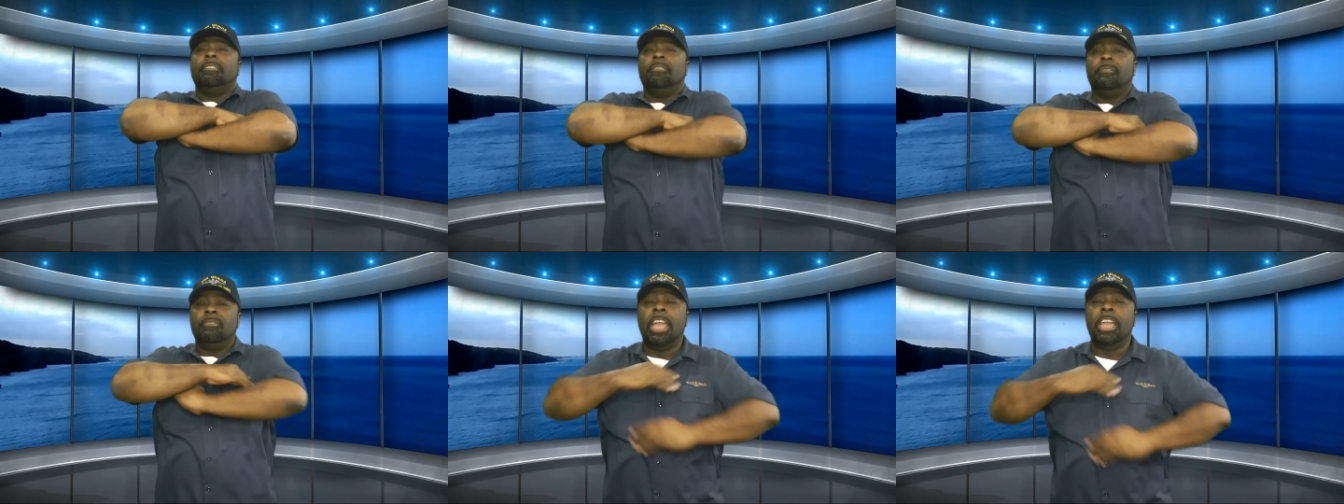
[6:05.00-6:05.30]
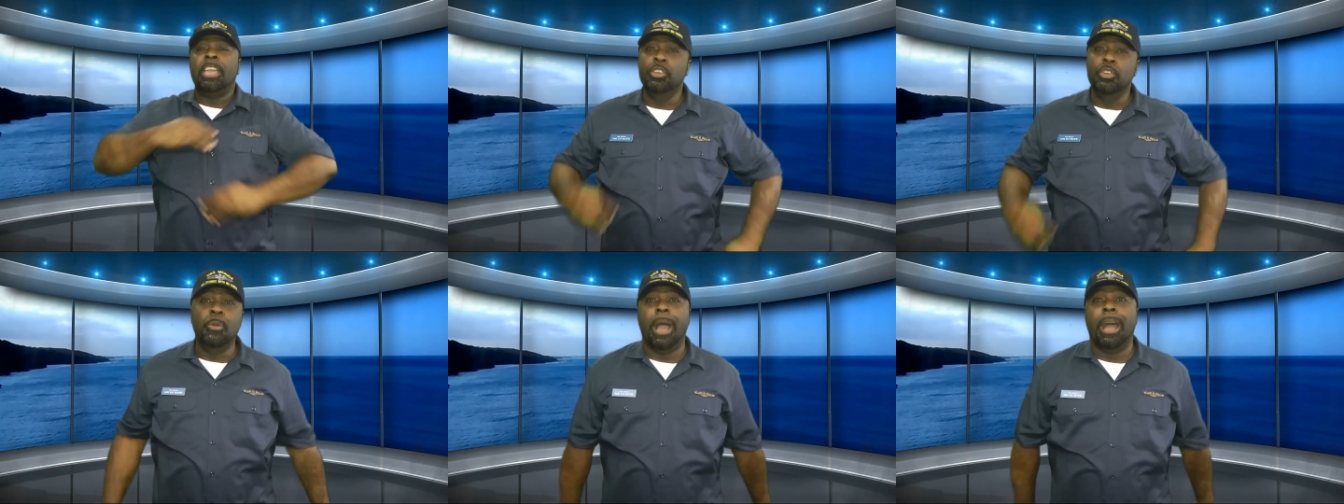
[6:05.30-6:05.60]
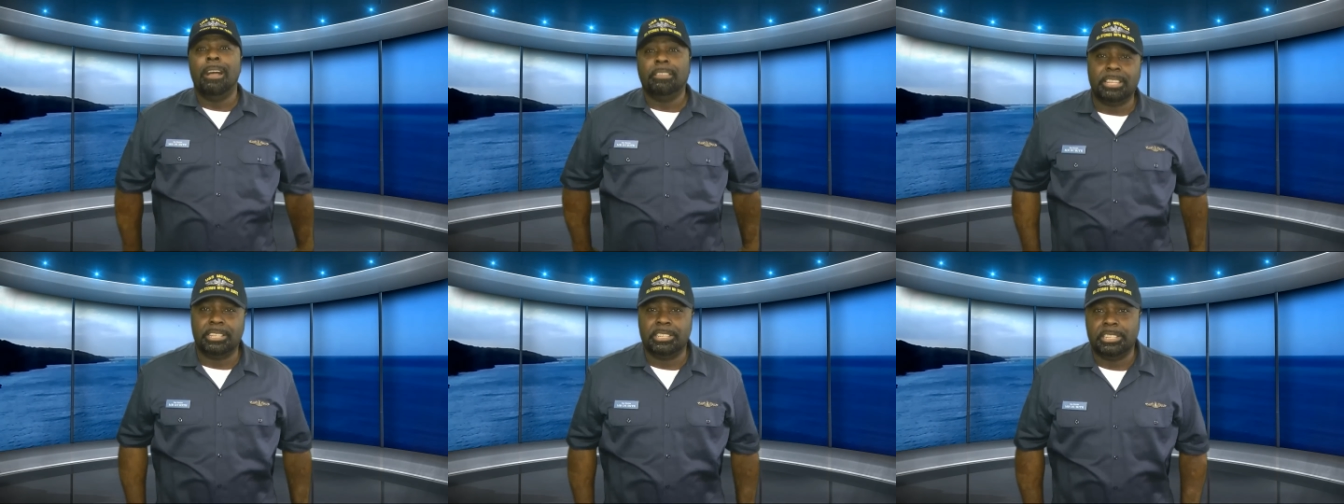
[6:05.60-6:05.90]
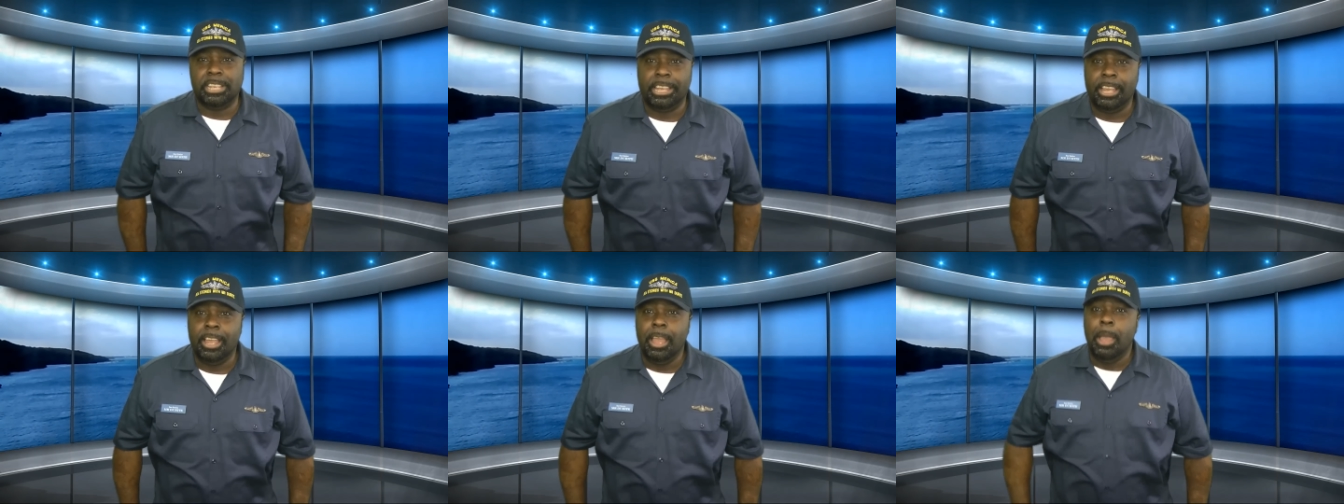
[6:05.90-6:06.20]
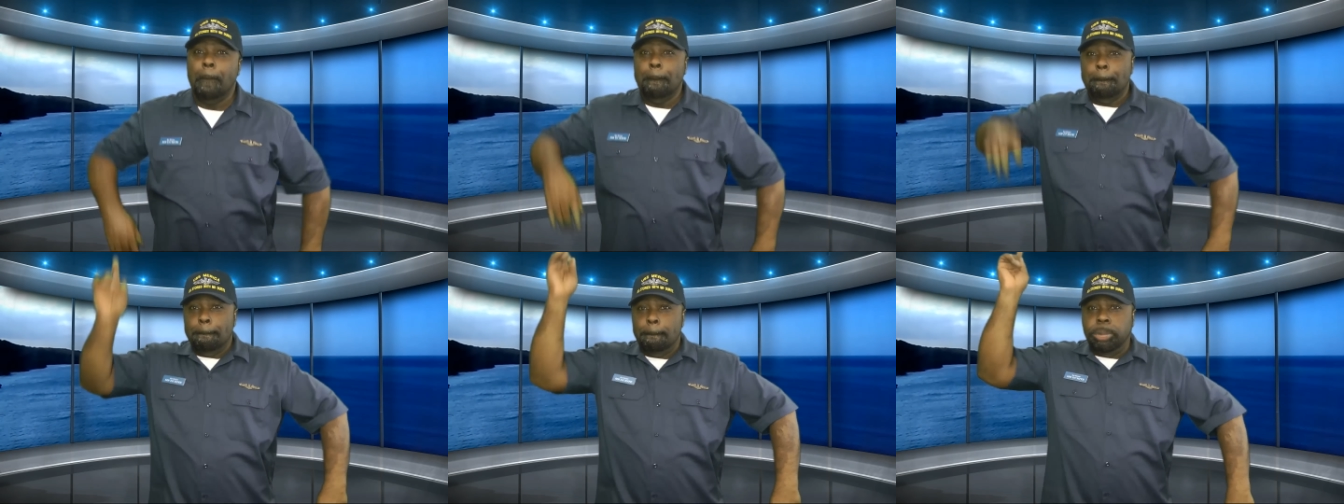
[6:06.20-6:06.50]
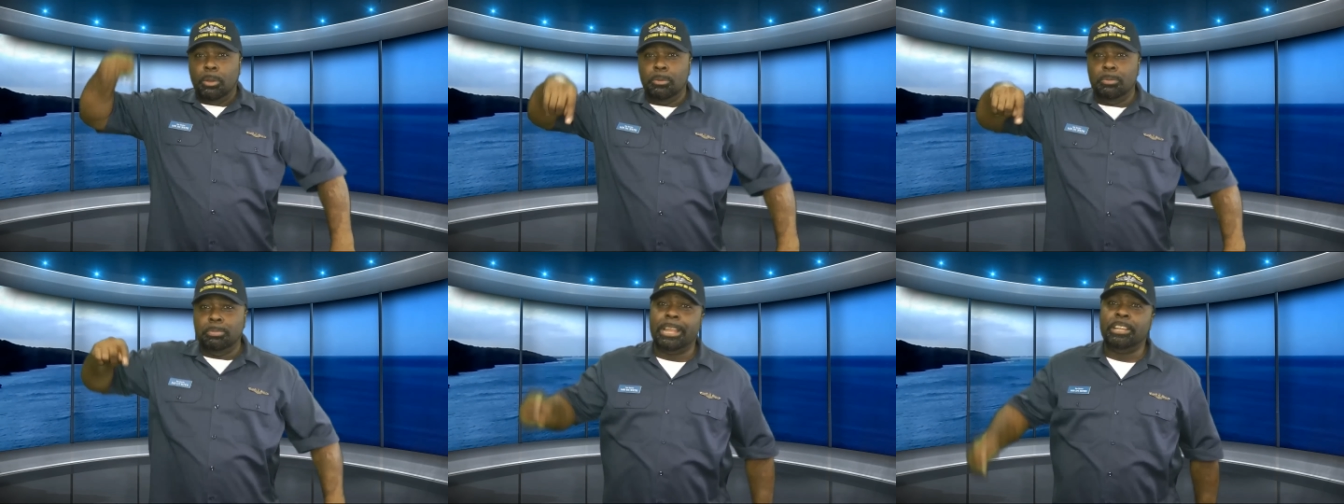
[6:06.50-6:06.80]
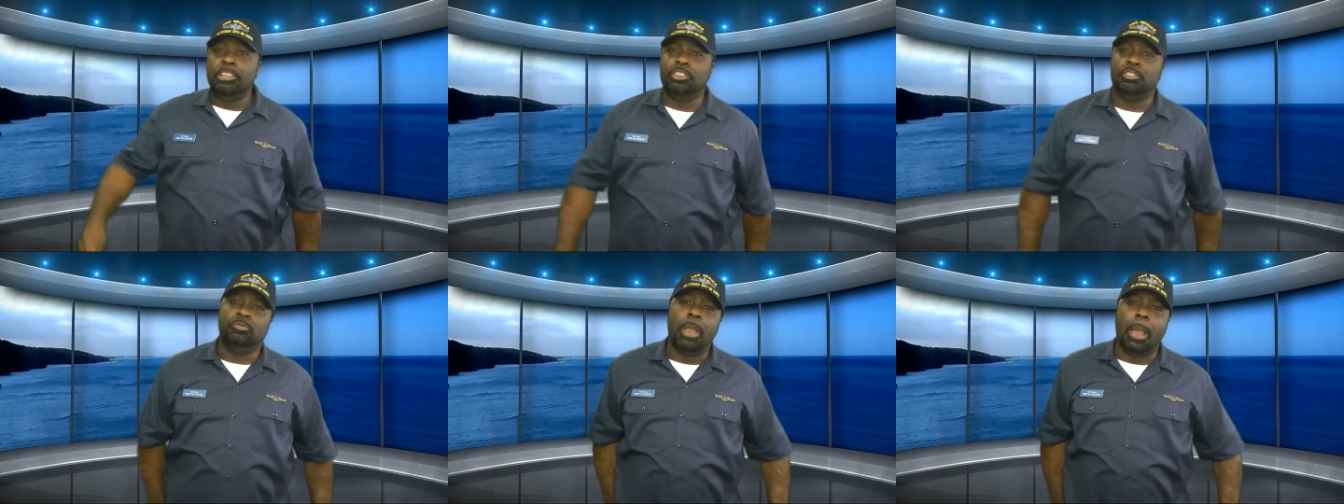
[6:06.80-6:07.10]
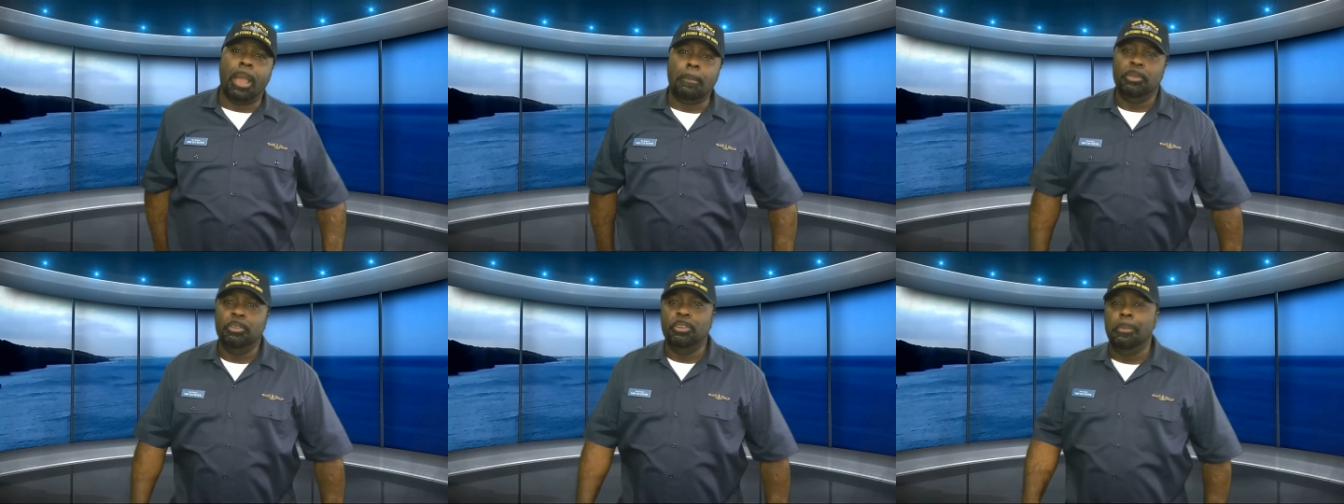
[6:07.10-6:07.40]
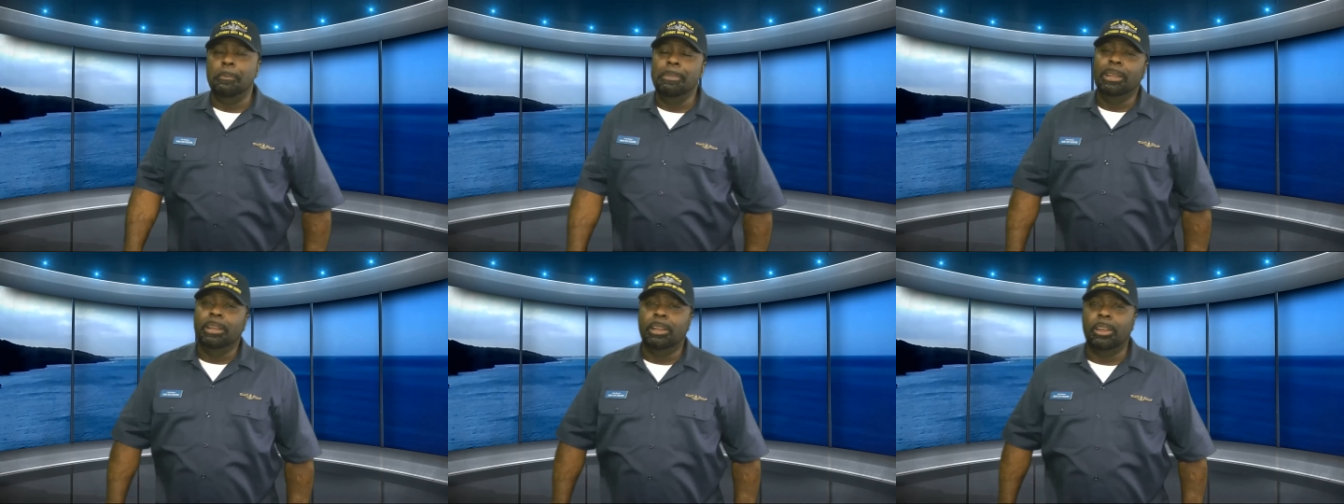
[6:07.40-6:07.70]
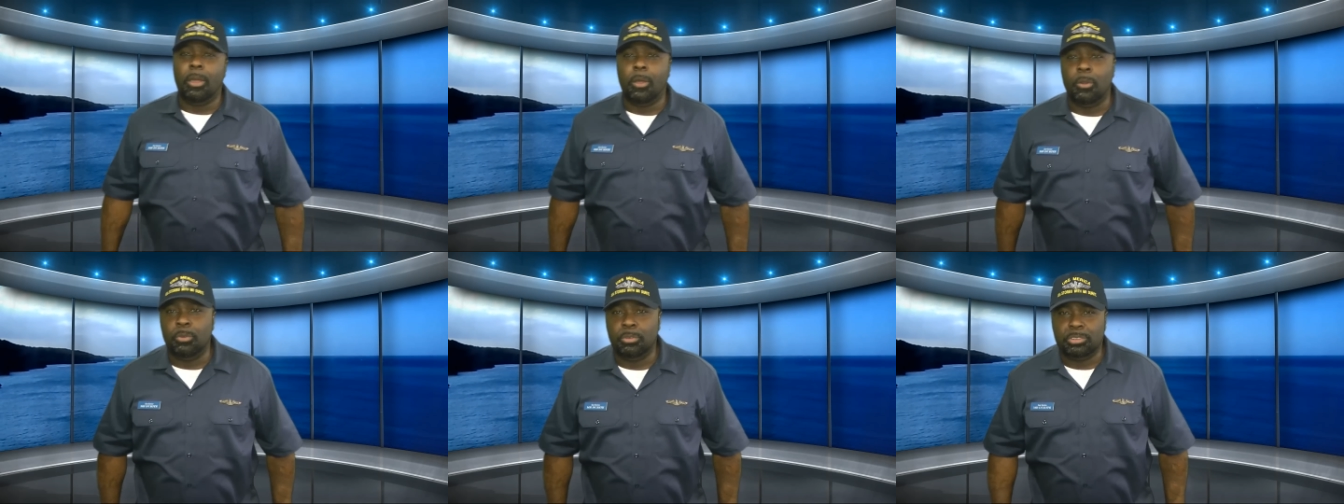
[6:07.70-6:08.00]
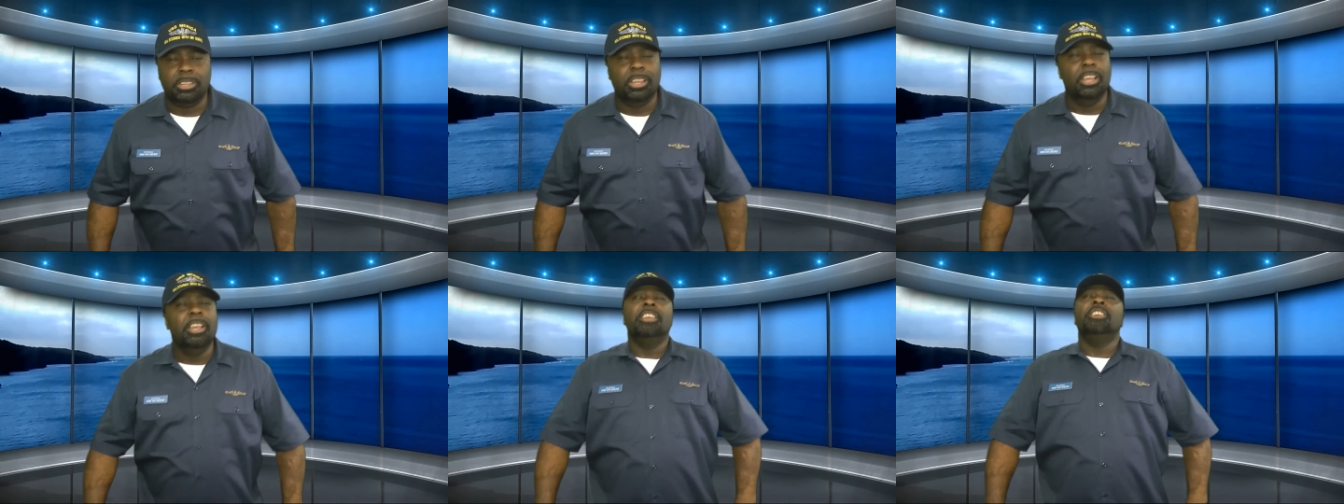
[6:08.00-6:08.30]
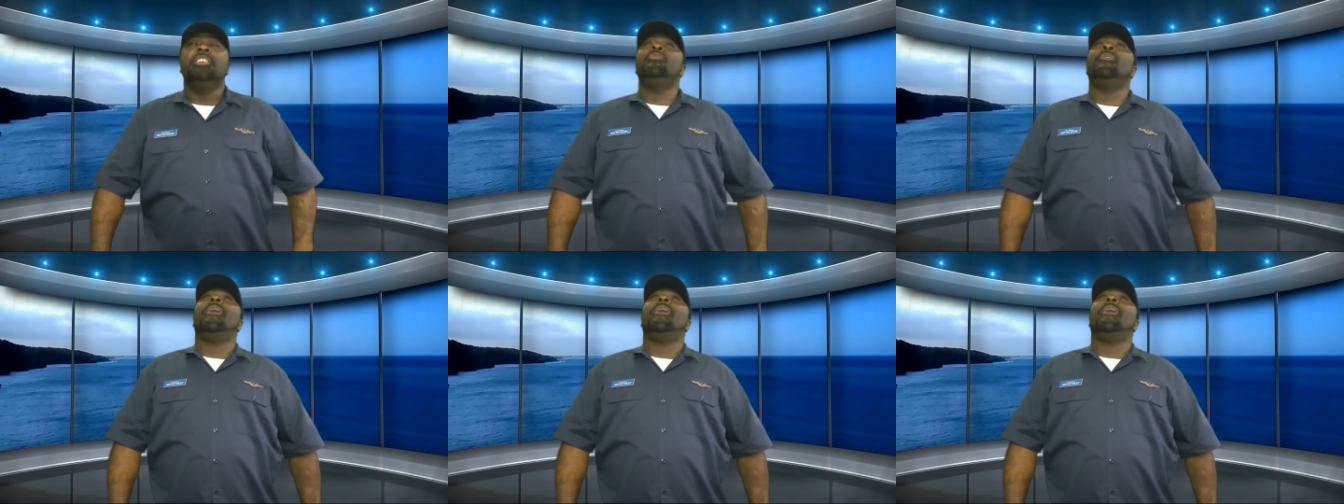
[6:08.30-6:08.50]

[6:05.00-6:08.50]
and you out to sea. Boom, they just drop you in the middle of the ocean. You